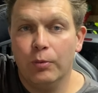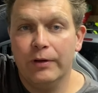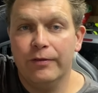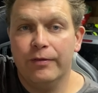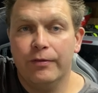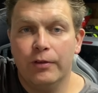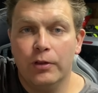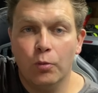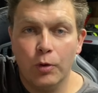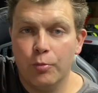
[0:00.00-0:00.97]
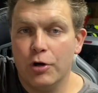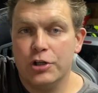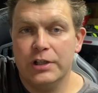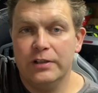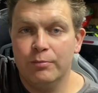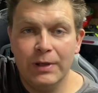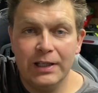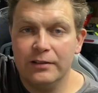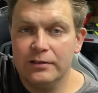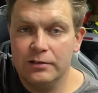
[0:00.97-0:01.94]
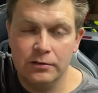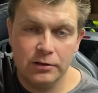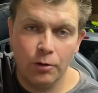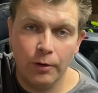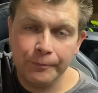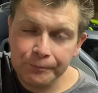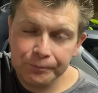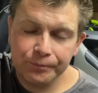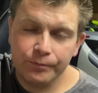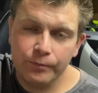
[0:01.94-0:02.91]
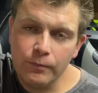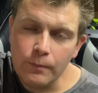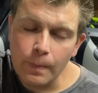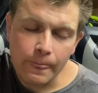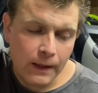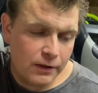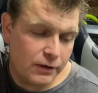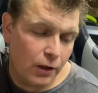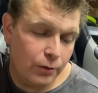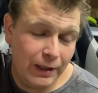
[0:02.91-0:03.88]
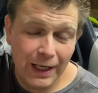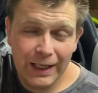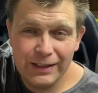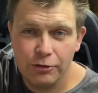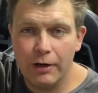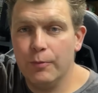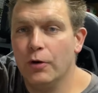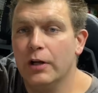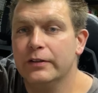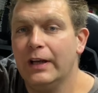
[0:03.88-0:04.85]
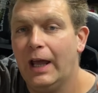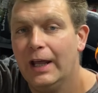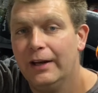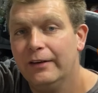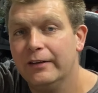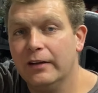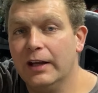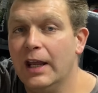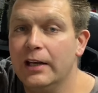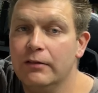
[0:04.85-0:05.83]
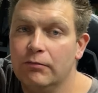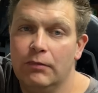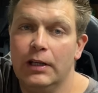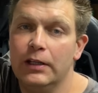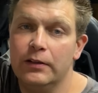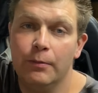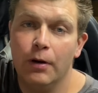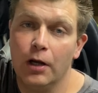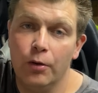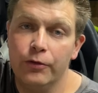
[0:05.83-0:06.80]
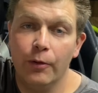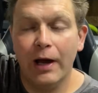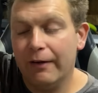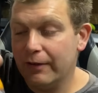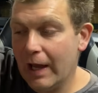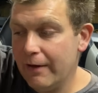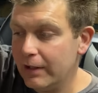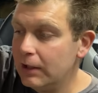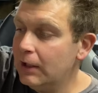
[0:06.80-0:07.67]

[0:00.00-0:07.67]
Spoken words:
with the wheel brushes, mitts, and so on. So yeah, it's a great product, and again, it's in my go-to. I have to have it.